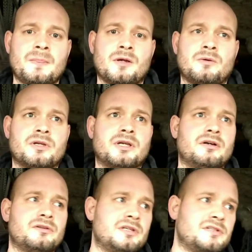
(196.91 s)
I want to get
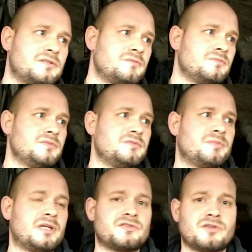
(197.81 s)
on these
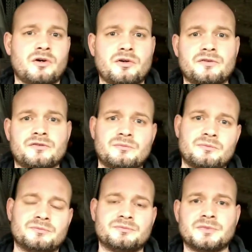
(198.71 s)
big sites, and